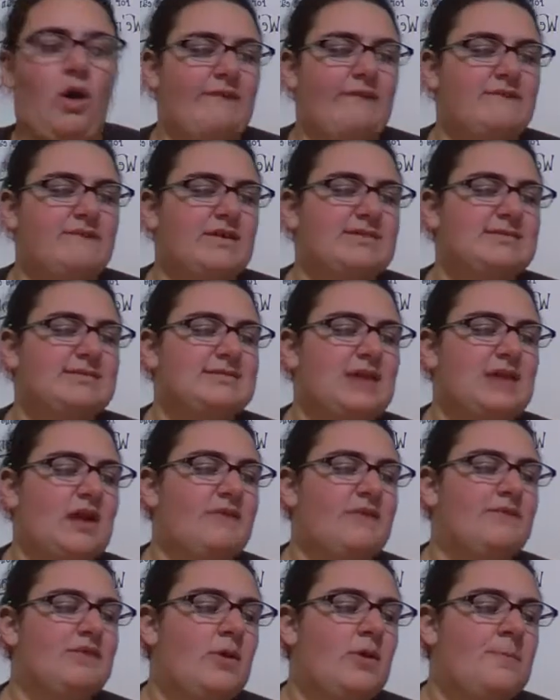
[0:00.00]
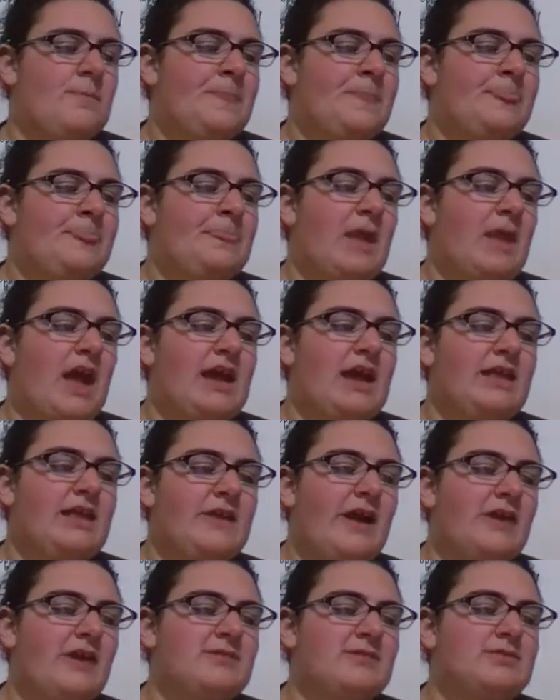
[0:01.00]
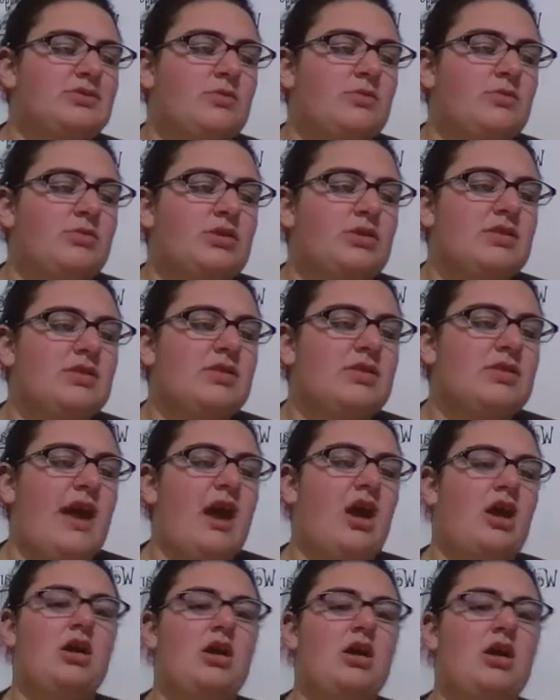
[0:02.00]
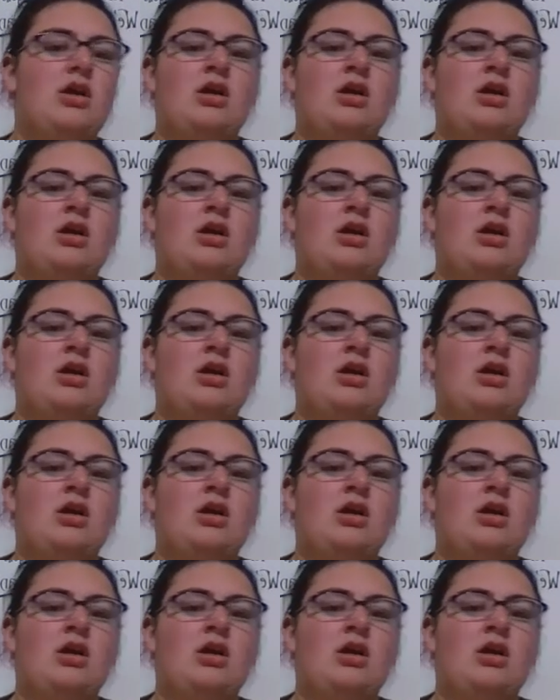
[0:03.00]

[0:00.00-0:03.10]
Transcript: fun stuff. Anything else you can put in there.